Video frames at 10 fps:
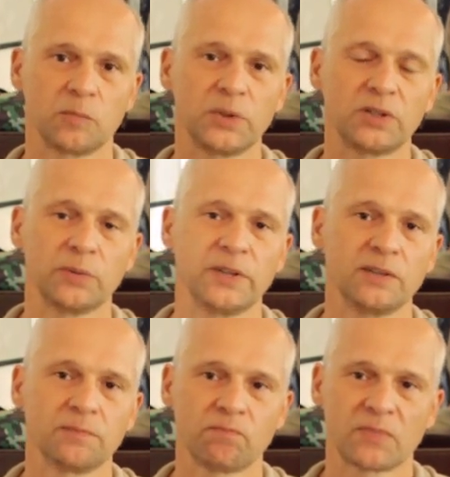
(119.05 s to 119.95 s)

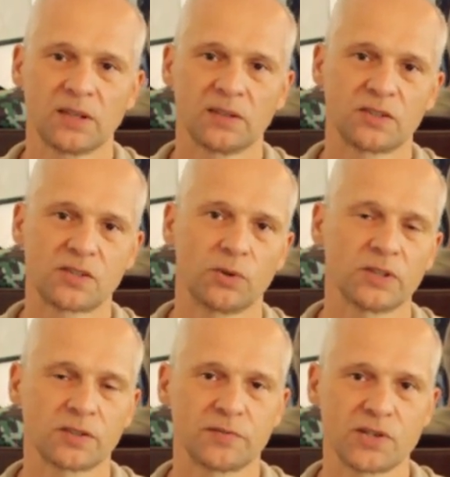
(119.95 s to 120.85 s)
between
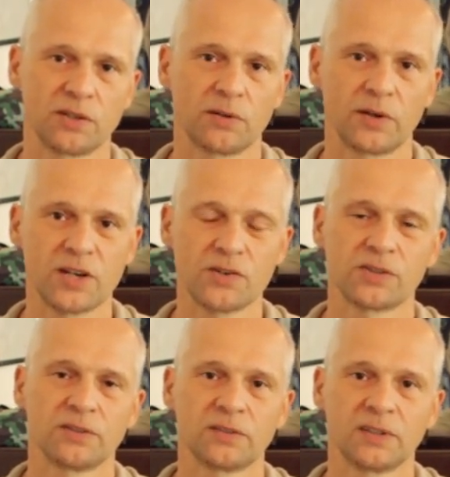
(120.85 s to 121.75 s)
source of
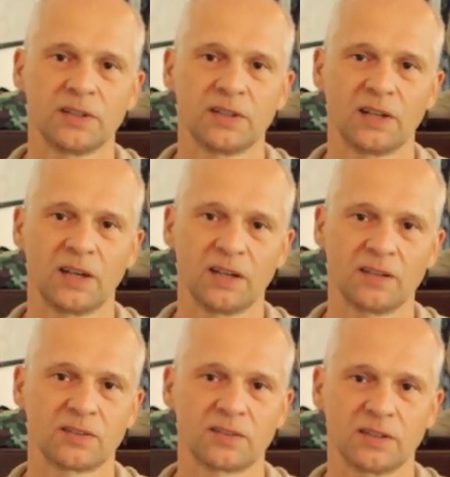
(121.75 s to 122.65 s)
generation and